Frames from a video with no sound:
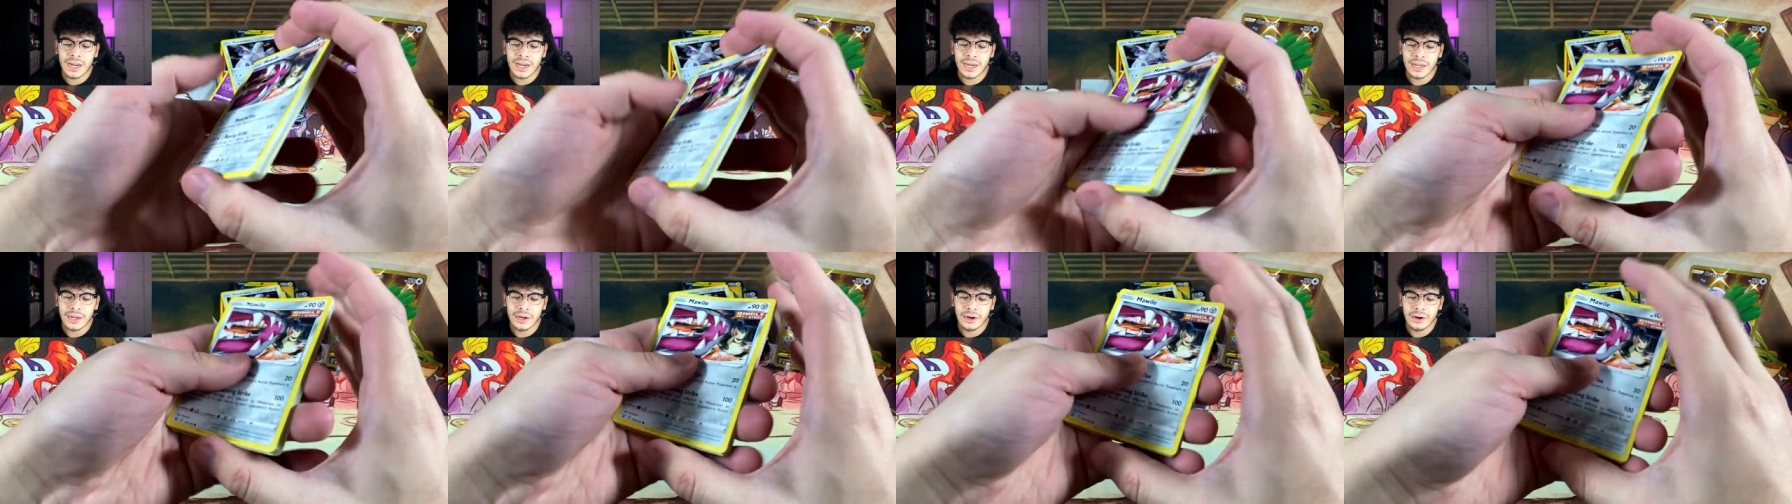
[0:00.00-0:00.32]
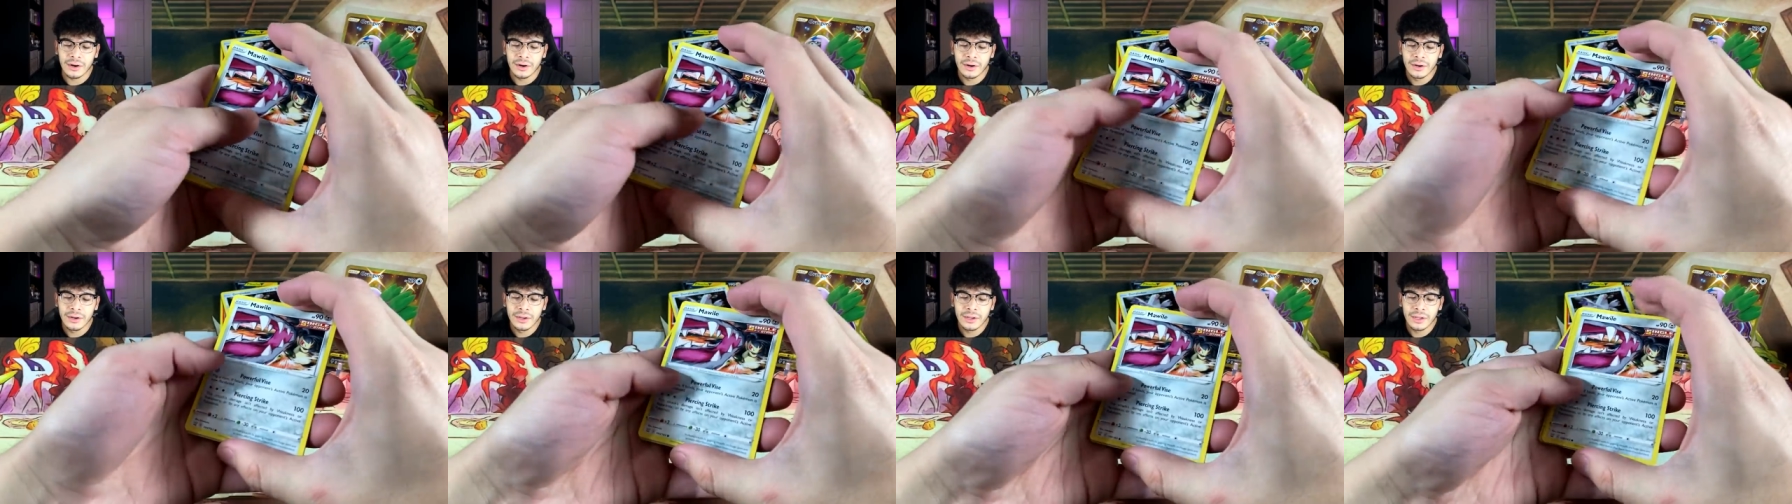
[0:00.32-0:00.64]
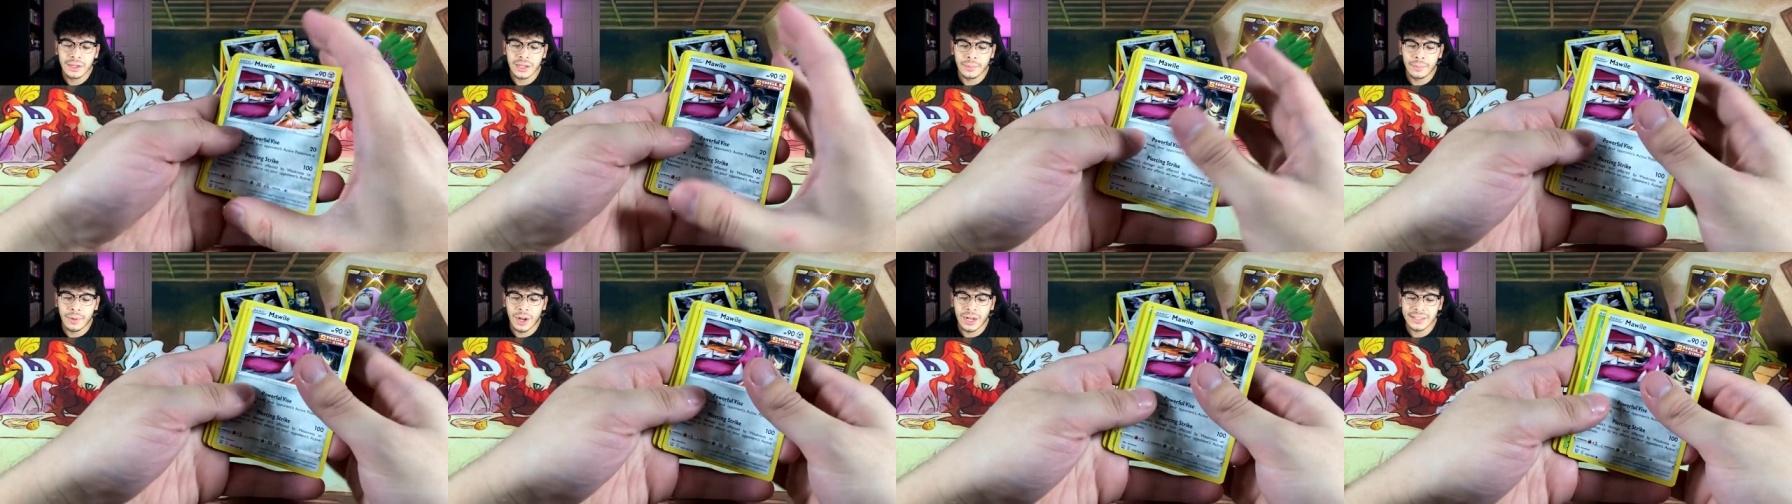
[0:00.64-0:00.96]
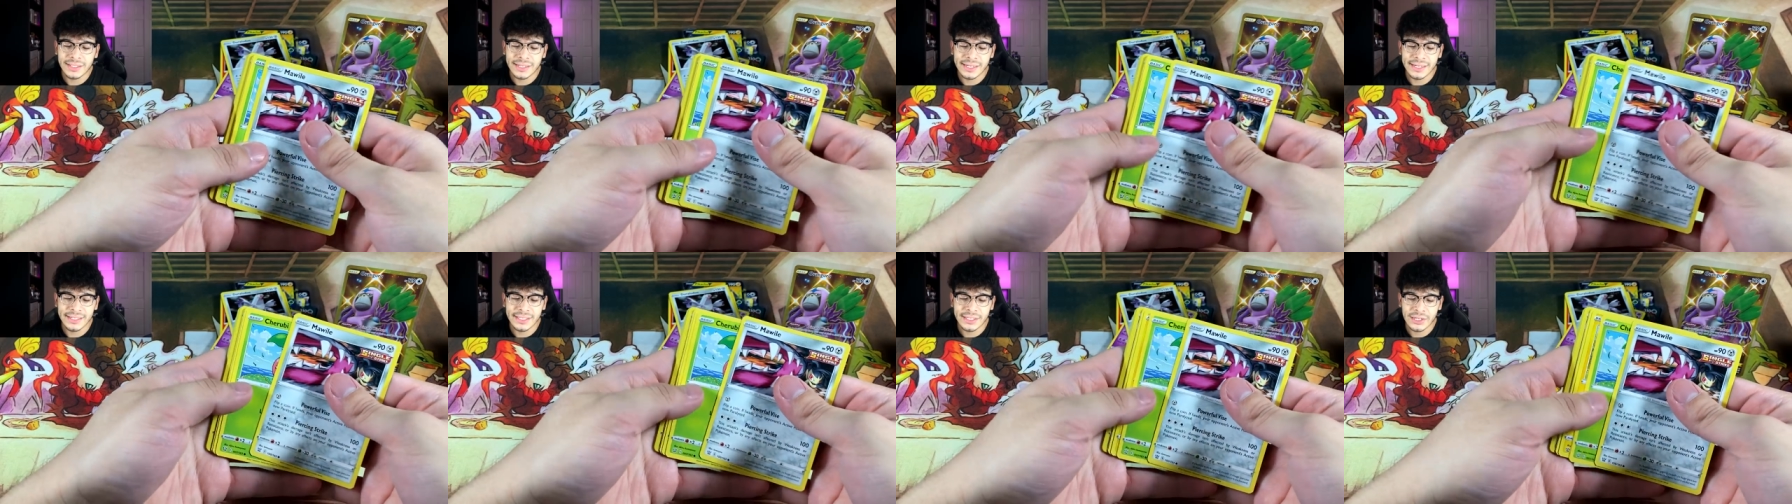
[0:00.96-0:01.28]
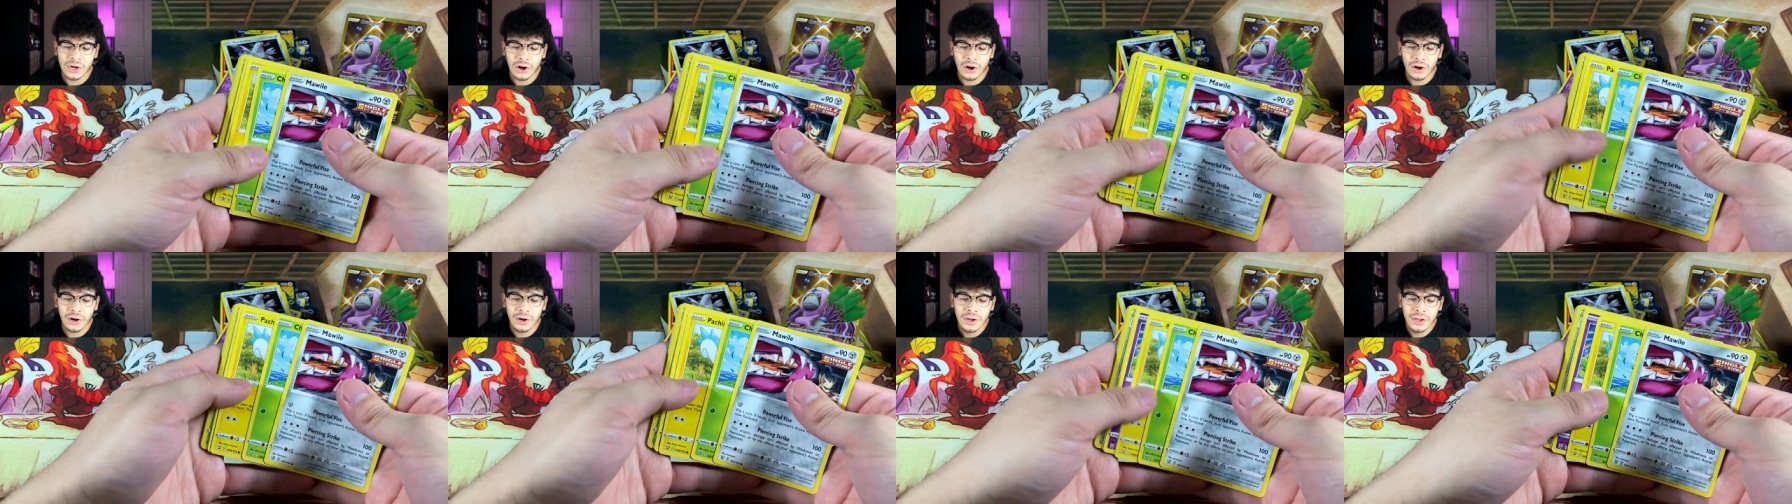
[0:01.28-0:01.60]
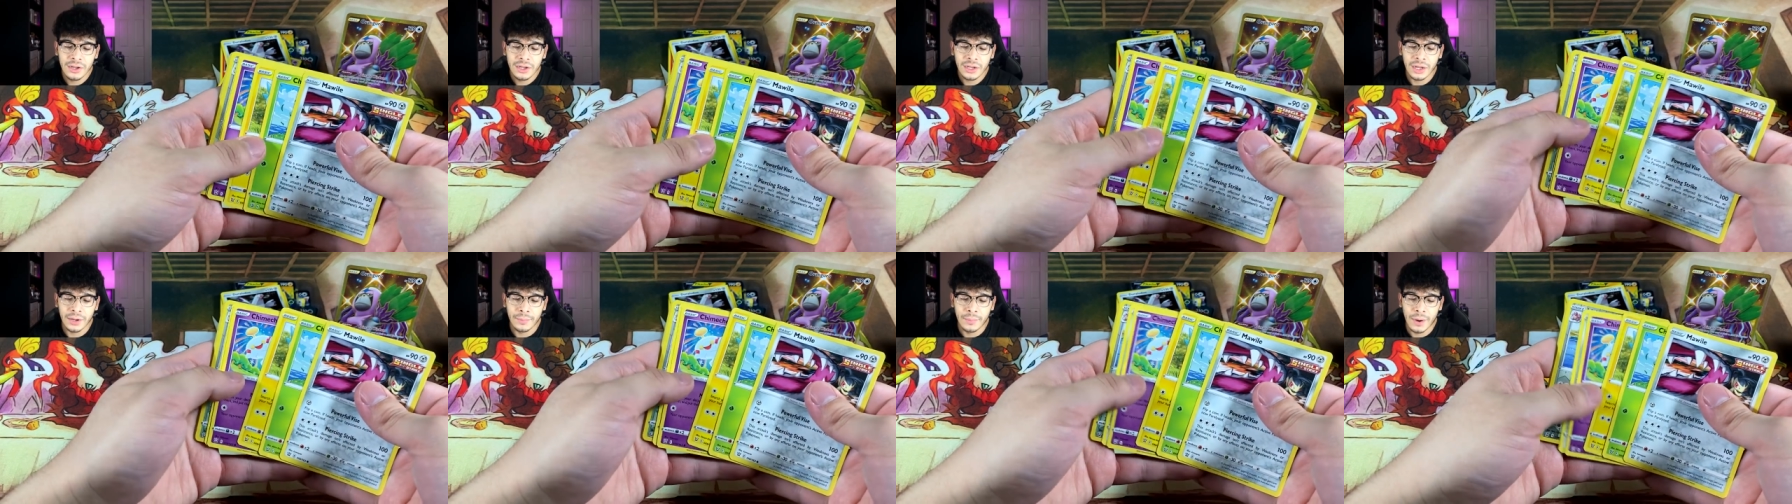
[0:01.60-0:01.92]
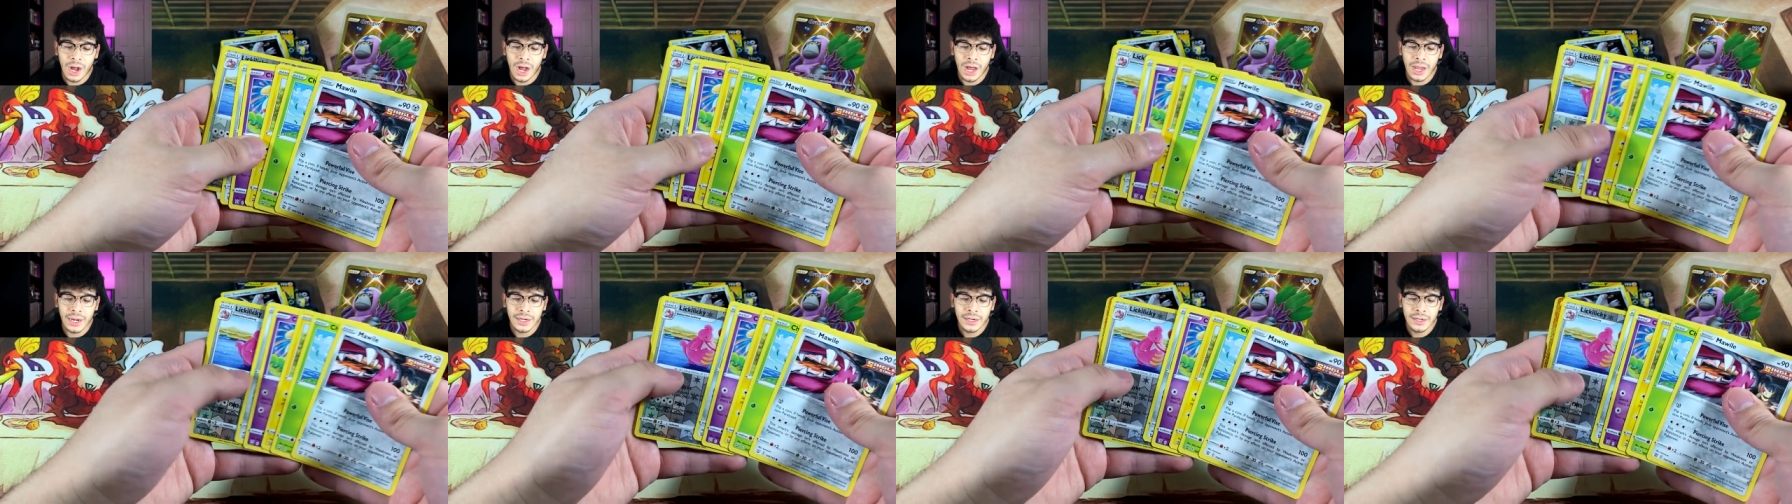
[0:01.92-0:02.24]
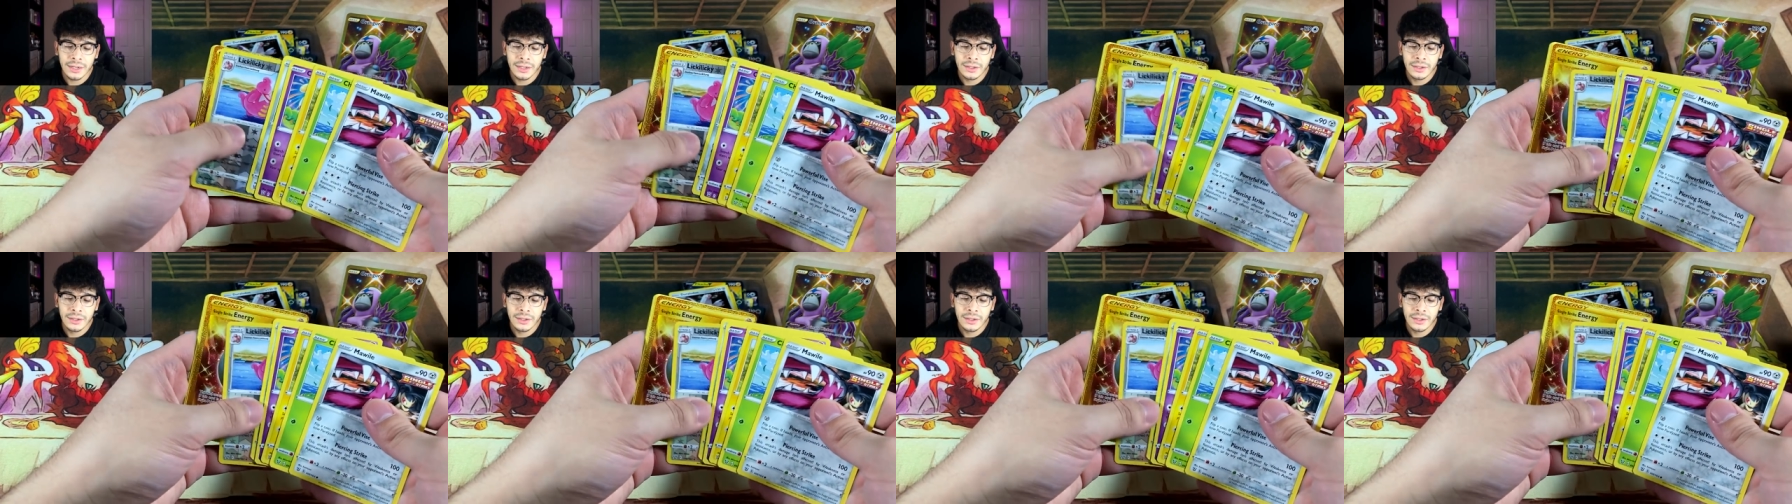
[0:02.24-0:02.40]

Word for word: in here. Come on, T-Tar. Come on.